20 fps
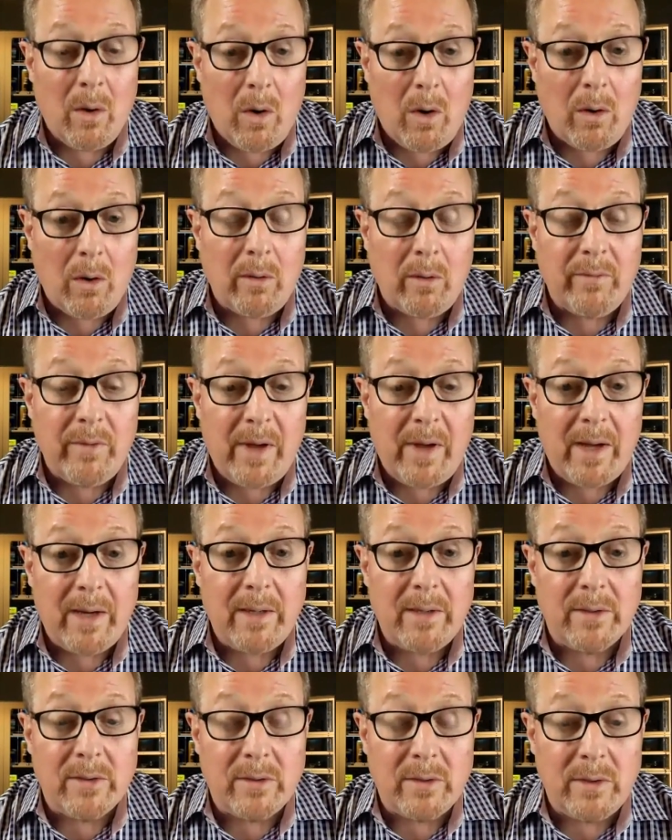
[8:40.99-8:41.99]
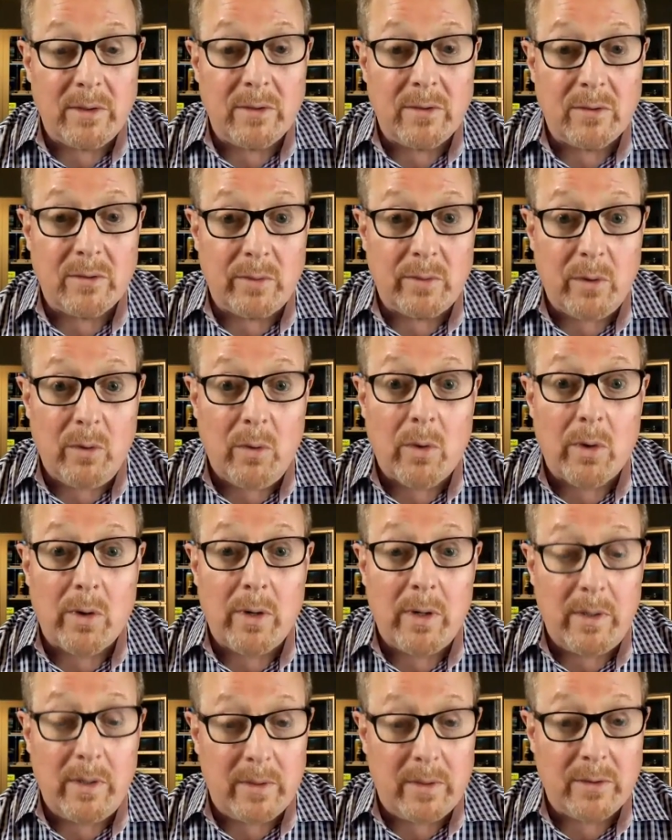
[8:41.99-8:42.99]
All of that is
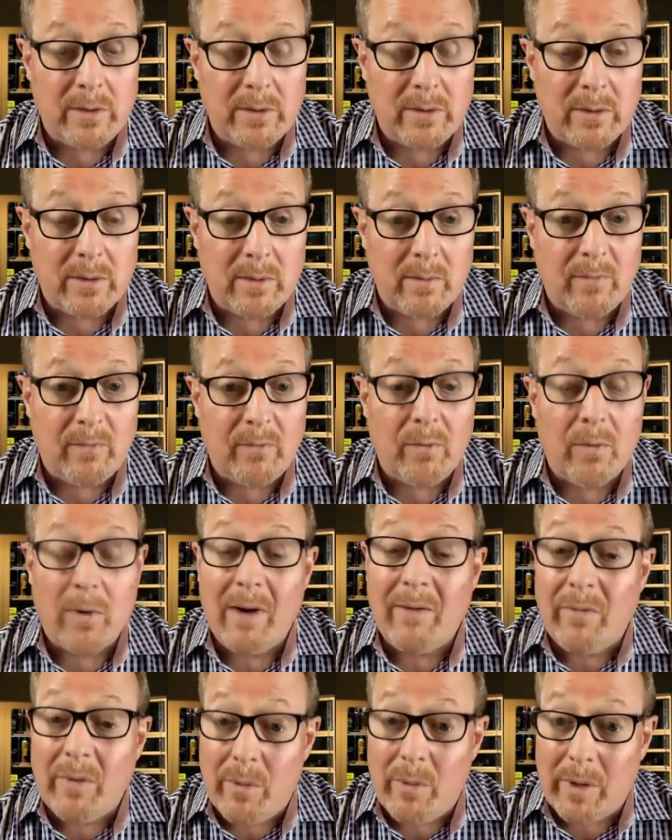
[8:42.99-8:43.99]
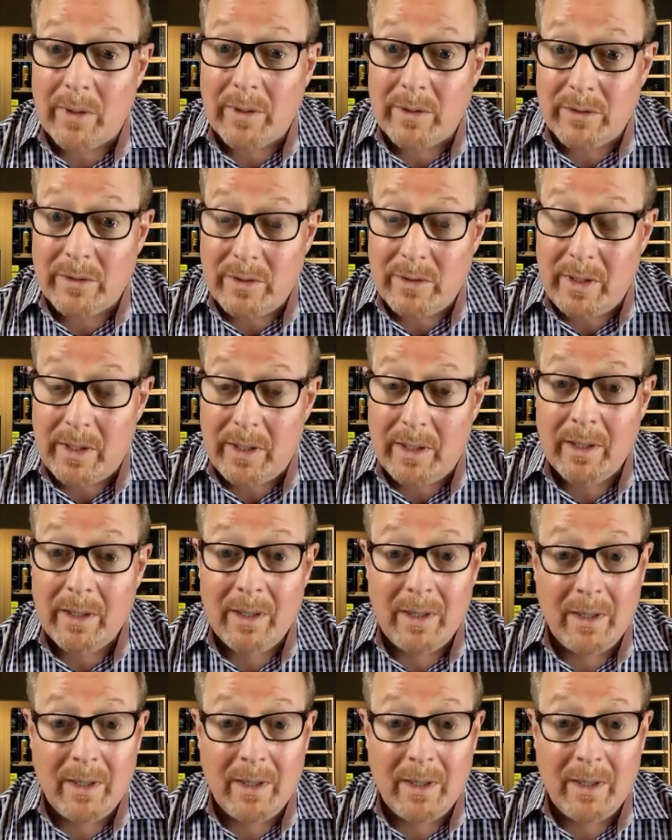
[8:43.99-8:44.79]
recorded in the system for everyone to see.